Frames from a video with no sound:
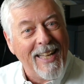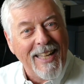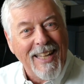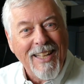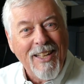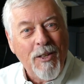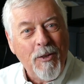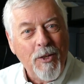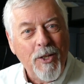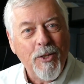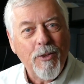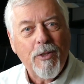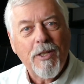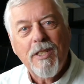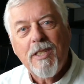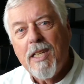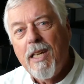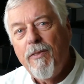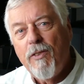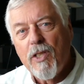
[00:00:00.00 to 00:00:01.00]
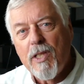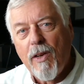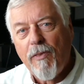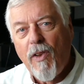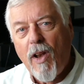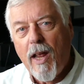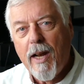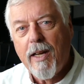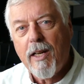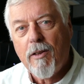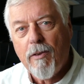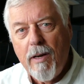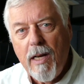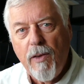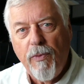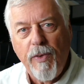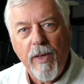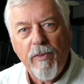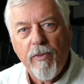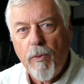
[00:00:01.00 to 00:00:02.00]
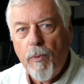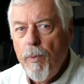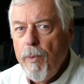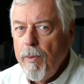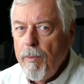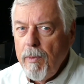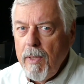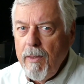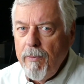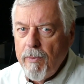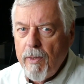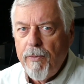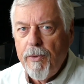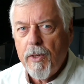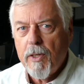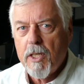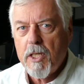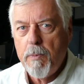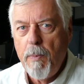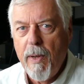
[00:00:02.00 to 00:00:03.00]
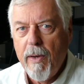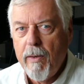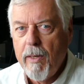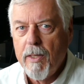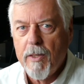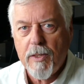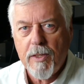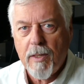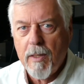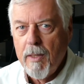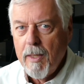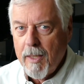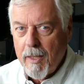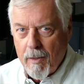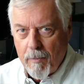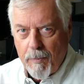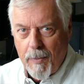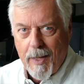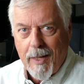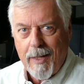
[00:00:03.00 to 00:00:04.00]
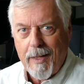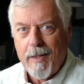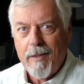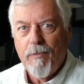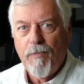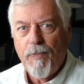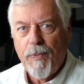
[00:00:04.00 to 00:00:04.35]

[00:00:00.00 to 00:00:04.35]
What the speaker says: You can save yourself a lot of grief, even if you're experienced, by,